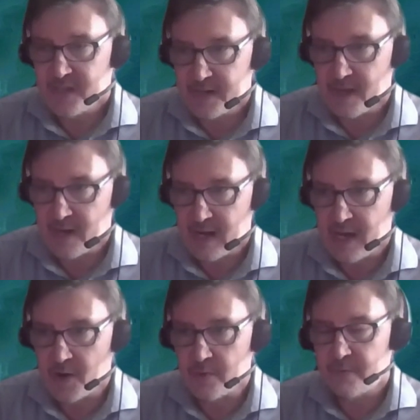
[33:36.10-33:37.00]
starting
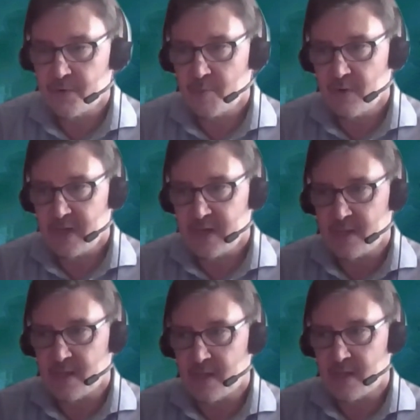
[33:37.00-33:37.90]
now
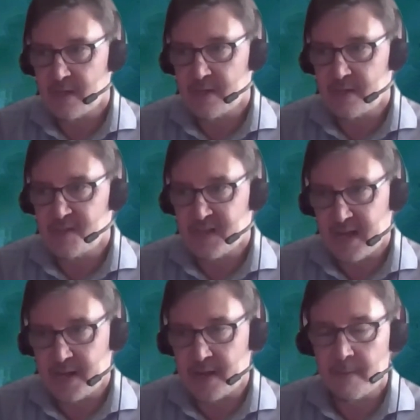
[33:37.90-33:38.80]
formulating,
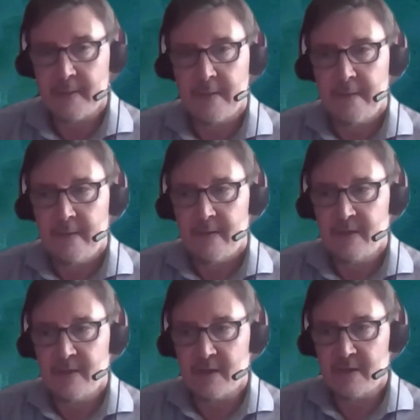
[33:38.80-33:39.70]
designing
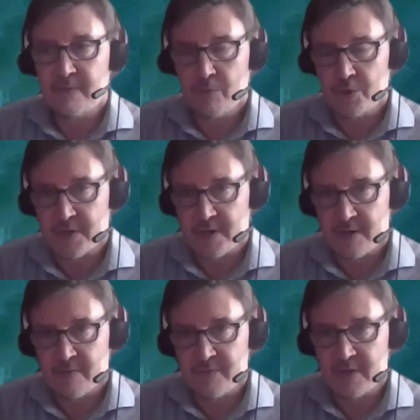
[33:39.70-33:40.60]
the future
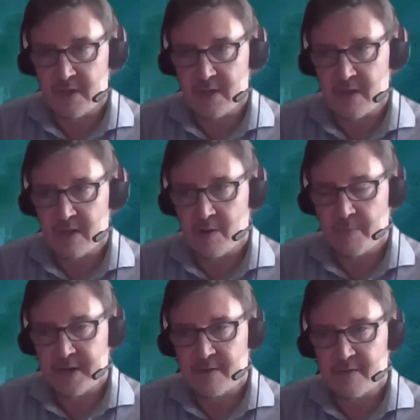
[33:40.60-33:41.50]
of the
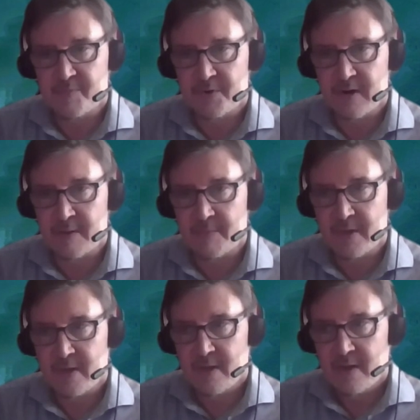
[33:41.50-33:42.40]
Copernicus program
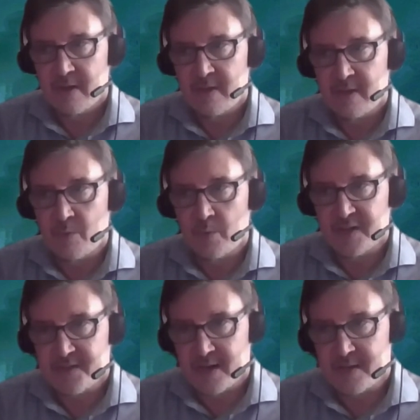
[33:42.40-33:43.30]
that
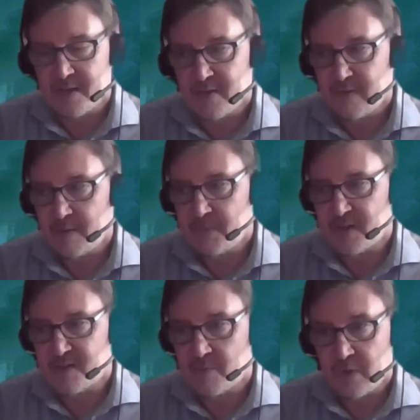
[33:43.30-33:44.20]
we are starting in the
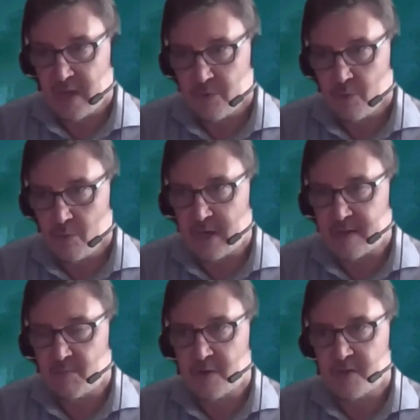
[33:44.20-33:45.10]
Philippines. And we have to do
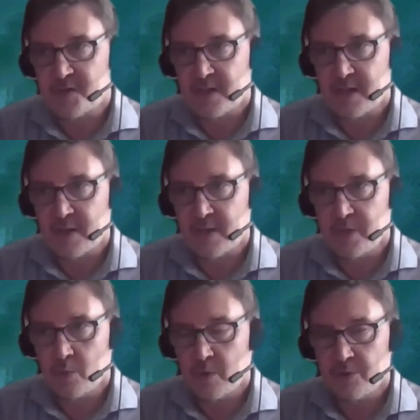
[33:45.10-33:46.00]
that because we
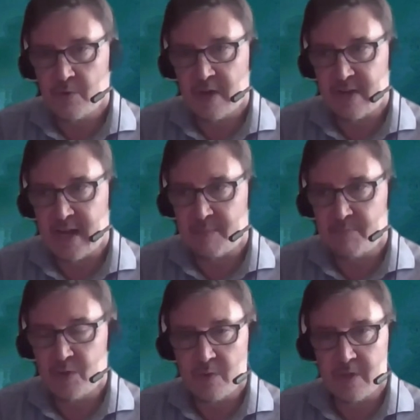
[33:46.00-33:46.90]
don't want to have a
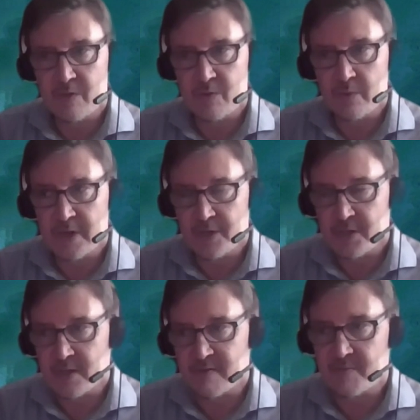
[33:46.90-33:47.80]
gap between the two
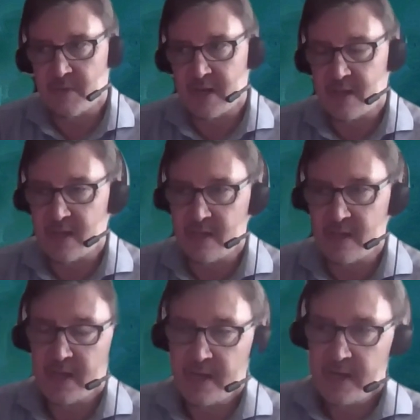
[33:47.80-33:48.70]
initiatives, meaning that the